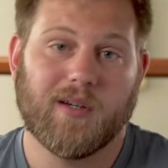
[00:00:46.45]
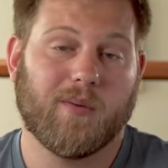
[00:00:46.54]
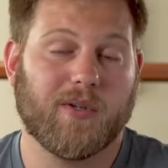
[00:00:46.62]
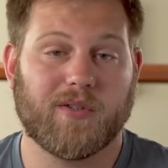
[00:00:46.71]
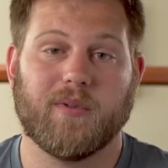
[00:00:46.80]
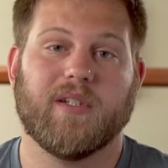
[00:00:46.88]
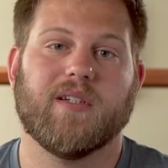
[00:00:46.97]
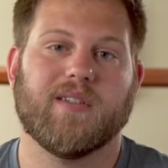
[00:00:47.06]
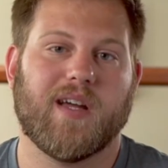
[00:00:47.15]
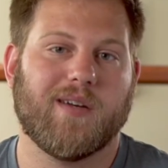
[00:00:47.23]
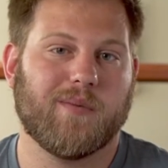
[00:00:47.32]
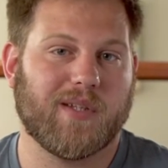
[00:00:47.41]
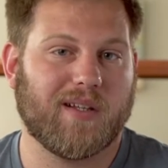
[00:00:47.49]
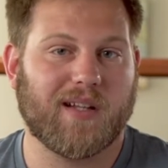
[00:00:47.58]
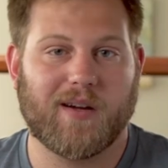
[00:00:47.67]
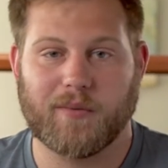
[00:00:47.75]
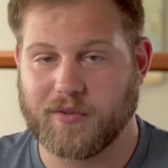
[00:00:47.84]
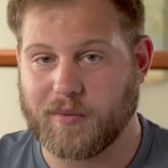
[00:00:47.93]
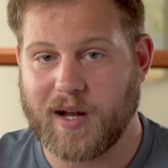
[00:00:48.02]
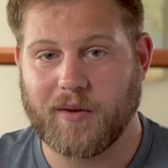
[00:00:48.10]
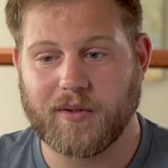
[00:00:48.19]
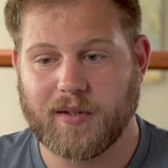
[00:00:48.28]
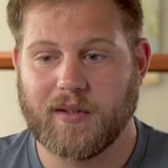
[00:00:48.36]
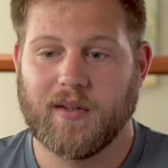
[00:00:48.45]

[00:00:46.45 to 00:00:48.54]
wasn't really designed when the cloud was around,